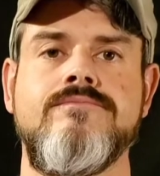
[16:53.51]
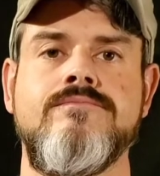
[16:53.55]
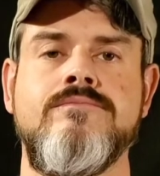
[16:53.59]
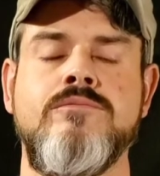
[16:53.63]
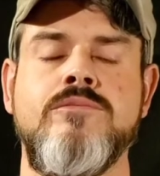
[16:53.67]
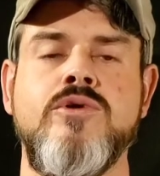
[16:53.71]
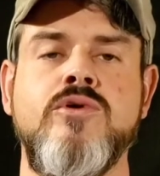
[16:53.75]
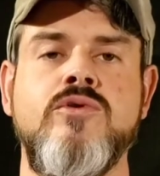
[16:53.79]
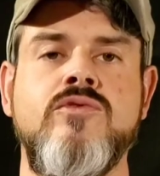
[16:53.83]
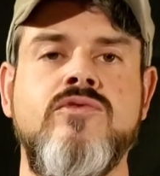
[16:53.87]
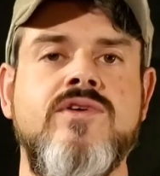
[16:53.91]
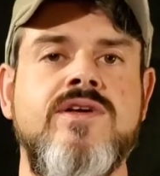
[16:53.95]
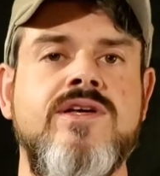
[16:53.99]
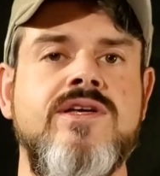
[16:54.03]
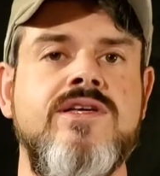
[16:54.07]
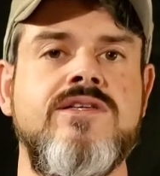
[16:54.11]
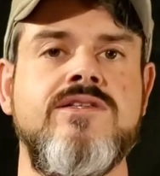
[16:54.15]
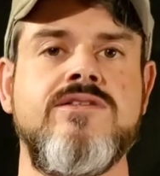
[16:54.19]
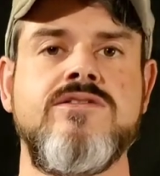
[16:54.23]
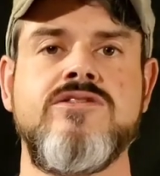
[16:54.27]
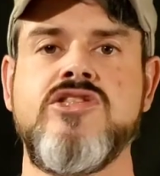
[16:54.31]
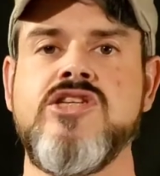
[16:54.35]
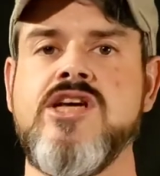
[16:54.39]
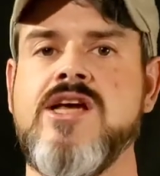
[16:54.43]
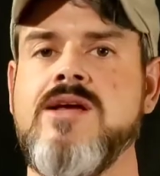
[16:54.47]

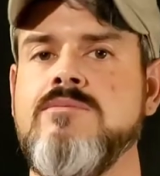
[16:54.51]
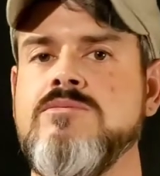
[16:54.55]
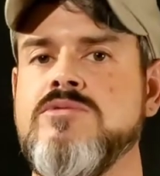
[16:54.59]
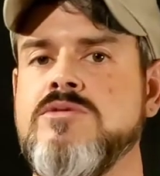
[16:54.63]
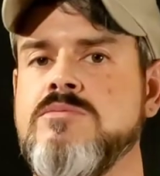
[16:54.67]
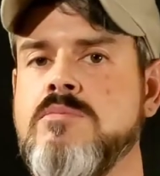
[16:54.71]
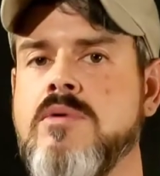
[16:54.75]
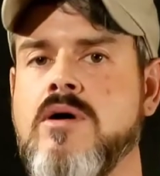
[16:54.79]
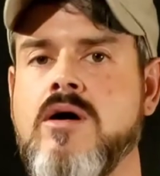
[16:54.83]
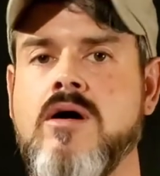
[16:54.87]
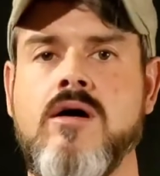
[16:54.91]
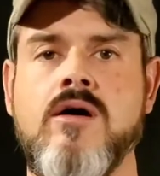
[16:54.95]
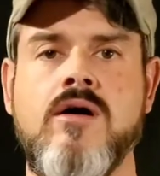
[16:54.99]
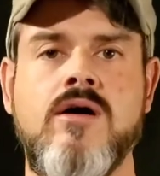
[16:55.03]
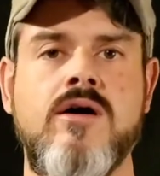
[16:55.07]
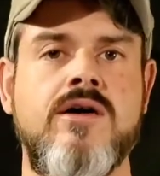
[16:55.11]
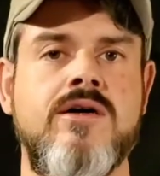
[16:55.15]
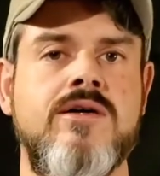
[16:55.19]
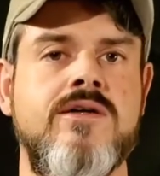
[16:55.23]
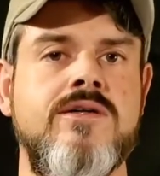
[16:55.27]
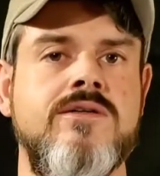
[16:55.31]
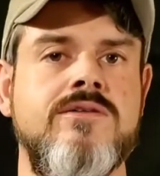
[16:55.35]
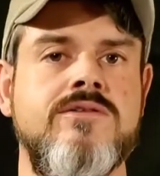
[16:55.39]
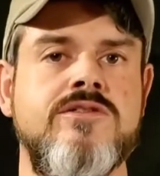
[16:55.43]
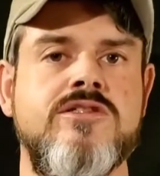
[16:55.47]
movies, James
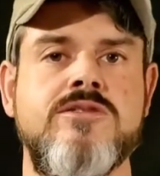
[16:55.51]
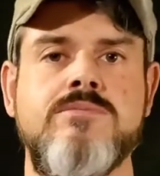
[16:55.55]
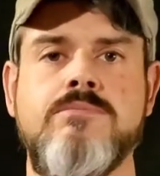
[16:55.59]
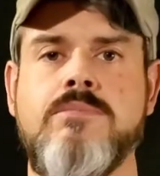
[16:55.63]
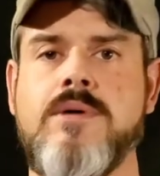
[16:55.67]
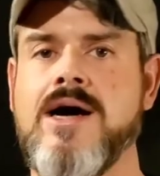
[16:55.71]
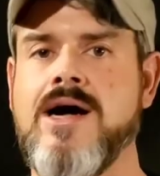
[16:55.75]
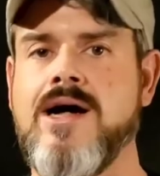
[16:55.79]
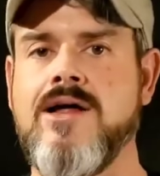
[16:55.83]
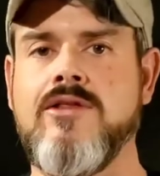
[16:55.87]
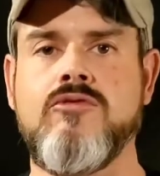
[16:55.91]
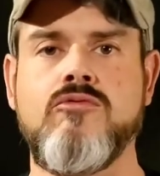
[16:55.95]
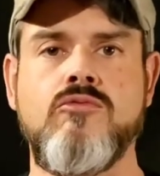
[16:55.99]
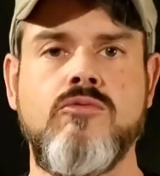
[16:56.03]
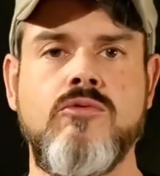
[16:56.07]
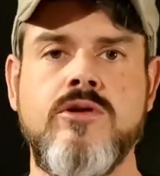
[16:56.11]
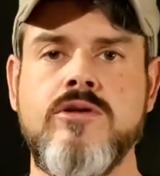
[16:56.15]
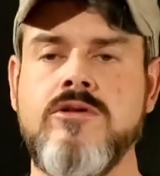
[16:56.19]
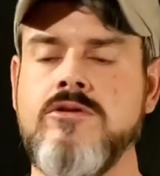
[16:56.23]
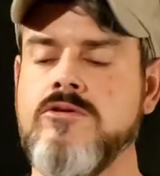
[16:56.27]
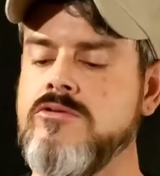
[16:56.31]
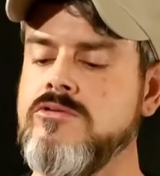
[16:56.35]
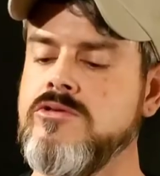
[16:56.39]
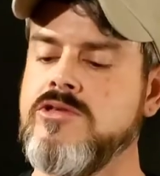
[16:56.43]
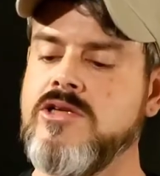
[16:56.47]
Bond, spy
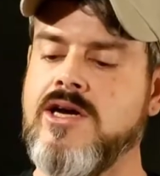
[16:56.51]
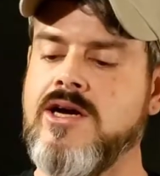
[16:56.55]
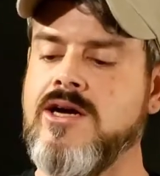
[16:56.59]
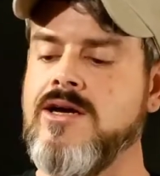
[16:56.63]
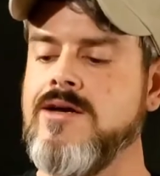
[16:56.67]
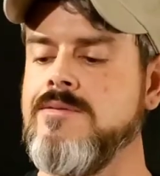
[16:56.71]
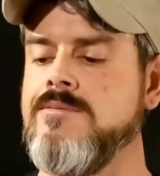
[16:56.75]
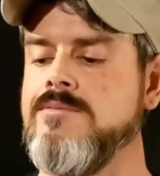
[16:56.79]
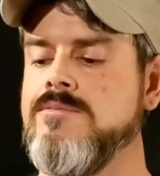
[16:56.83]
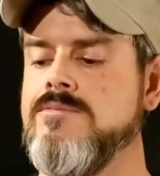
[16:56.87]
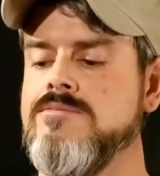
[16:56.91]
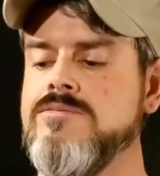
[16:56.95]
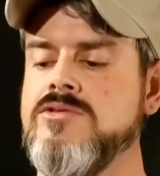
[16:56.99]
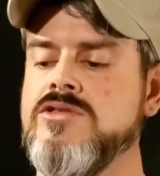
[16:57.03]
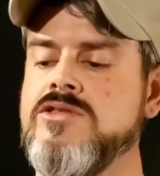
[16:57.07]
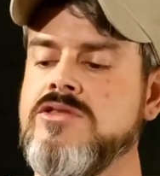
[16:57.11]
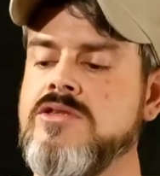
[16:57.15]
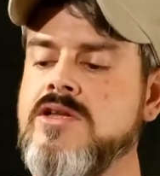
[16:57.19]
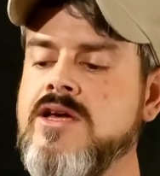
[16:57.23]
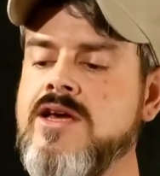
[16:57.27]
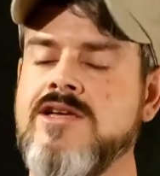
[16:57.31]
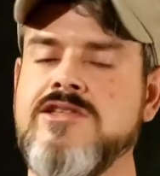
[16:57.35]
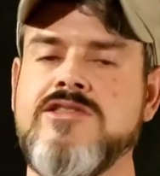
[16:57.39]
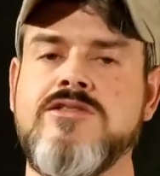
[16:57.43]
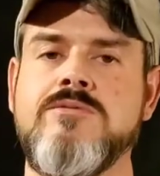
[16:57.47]
thriller type
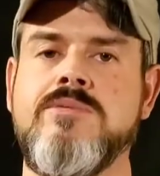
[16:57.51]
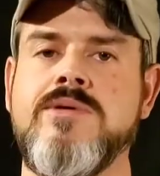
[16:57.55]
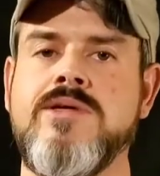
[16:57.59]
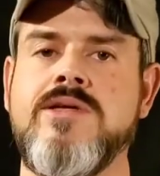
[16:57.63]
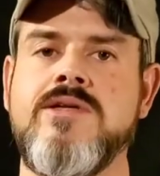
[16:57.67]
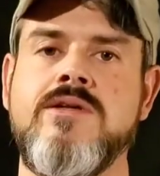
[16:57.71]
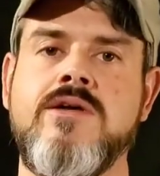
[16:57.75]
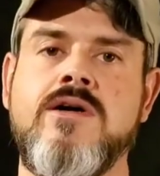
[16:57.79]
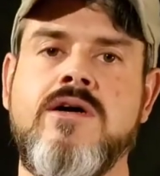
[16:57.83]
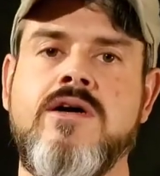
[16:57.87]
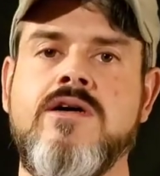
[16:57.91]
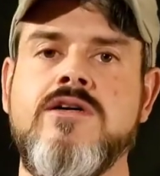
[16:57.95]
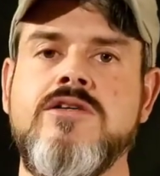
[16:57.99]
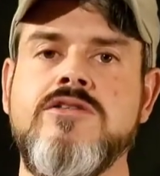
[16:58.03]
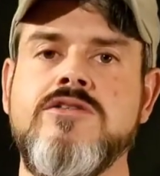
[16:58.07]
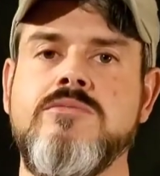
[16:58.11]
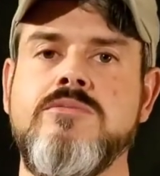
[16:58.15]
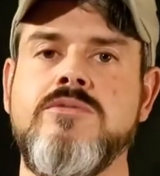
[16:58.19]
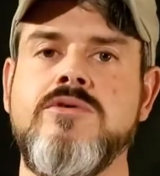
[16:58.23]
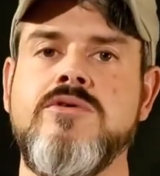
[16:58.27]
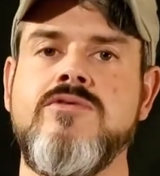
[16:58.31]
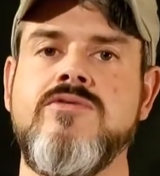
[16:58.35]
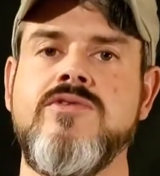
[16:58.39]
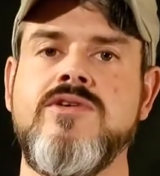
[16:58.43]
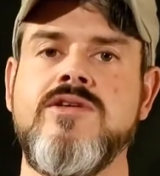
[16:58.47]
espionage
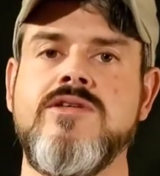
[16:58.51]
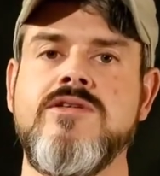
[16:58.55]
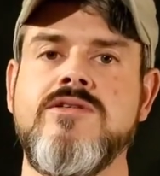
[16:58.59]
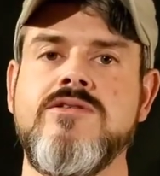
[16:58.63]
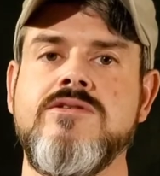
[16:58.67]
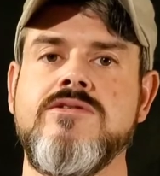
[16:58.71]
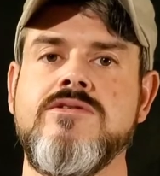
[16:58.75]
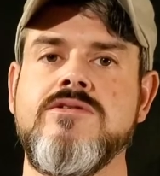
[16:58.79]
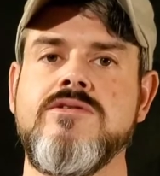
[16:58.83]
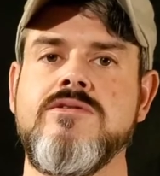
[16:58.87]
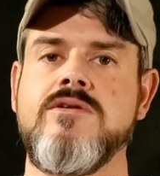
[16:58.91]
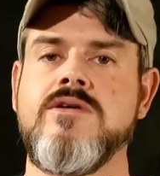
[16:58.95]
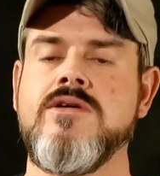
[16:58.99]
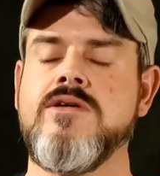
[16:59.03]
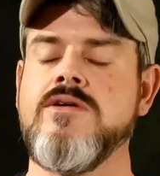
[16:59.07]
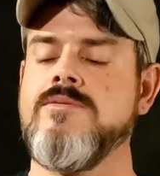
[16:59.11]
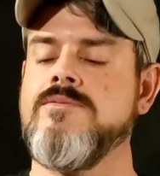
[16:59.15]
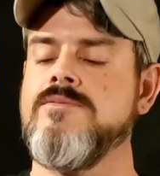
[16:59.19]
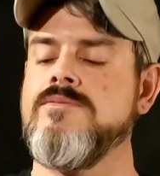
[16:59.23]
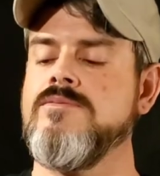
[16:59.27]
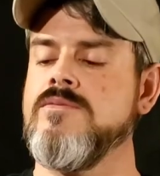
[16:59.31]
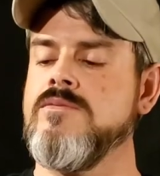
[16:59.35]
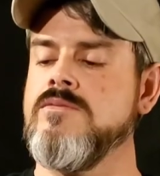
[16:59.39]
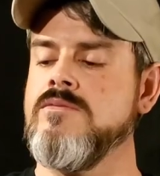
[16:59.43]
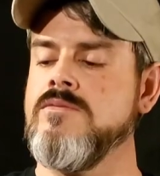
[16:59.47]
movies,
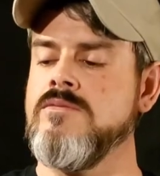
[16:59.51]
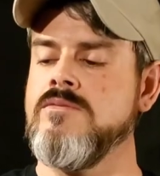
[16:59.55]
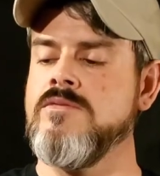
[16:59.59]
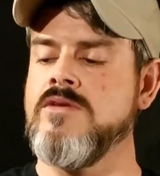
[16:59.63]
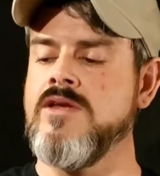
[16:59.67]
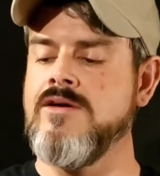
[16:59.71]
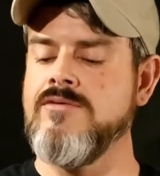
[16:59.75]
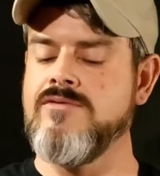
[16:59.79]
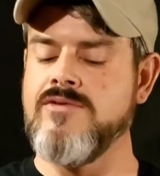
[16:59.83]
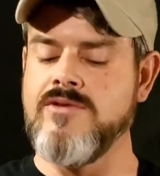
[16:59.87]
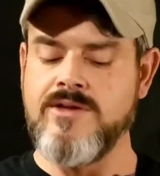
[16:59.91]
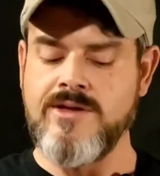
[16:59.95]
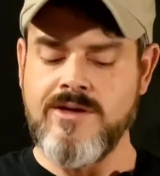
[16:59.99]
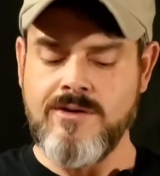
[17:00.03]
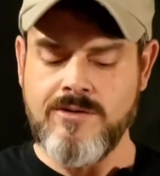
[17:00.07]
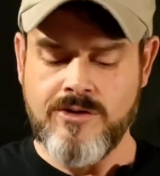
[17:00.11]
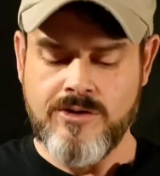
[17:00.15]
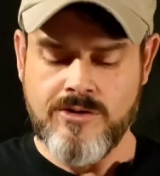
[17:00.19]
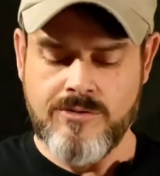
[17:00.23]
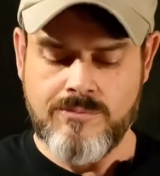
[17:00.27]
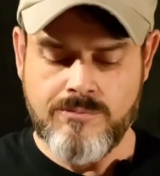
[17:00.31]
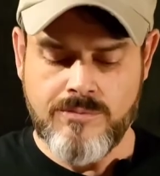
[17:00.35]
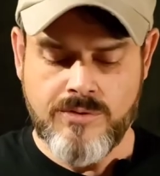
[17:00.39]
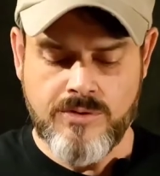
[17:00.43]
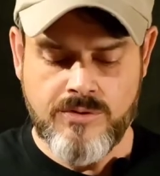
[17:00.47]
um, definitely a
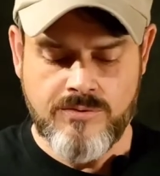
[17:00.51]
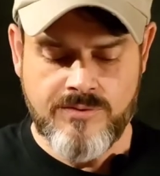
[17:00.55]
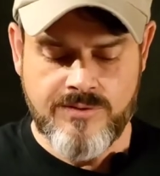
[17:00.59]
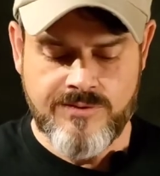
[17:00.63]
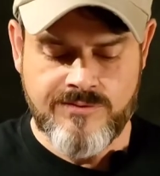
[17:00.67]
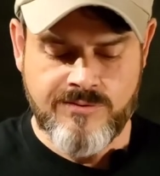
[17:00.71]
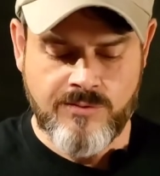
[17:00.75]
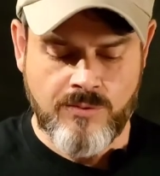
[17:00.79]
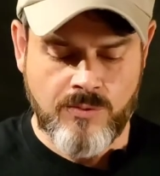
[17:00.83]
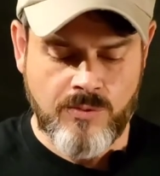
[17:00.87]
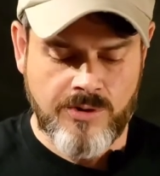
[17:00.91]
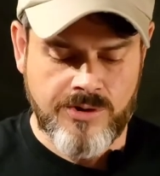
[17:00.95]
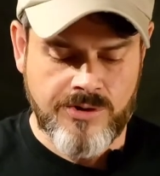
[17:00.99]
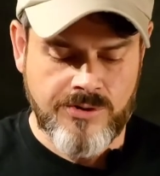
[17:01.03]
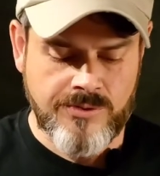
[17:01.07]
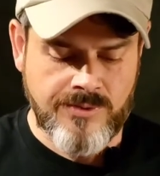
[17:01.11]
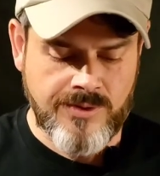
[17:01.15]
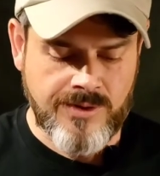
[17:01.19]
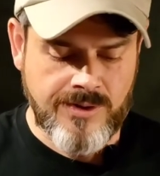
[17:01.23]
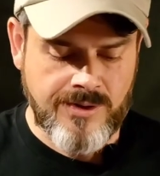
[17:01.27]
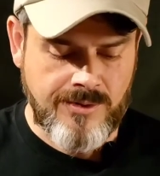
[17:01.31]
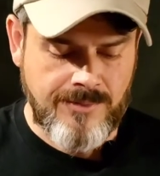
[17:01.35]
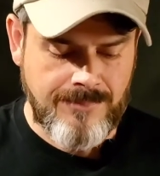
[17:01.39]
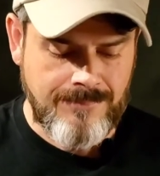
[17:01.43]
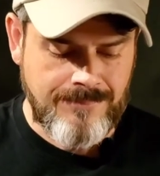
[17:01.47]
good movie for you
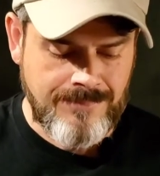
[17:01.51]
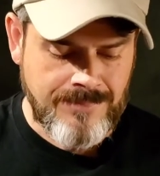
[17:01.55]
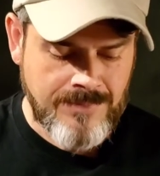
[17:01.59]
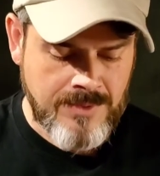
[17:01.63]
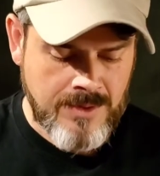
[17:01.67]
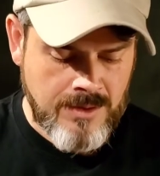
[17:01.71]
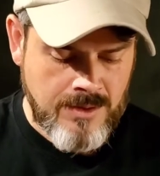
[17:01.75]
there.